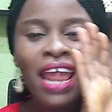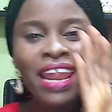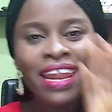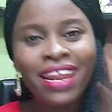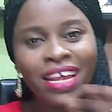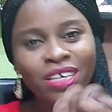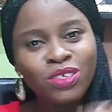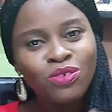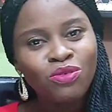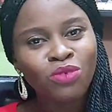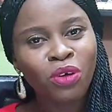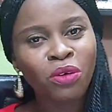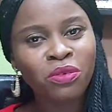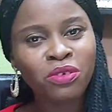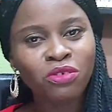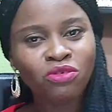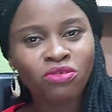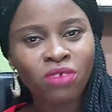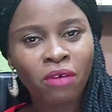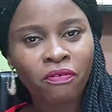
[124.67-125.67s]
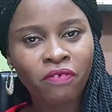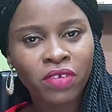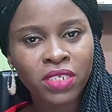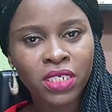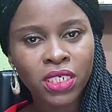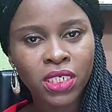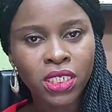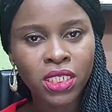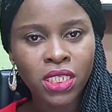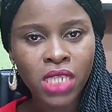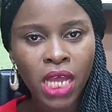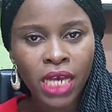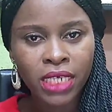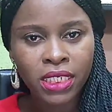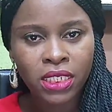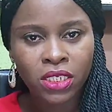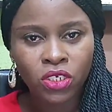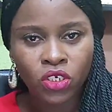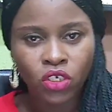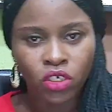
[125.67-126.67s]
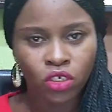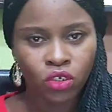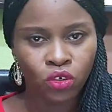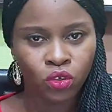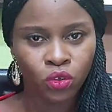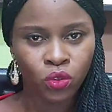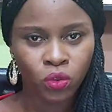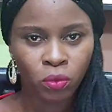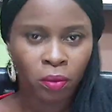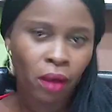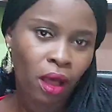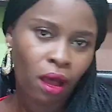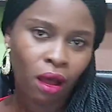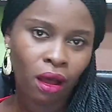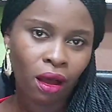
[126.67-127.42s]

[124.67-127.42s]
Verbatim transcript: let's roll the drum for this next teacher YouTuber.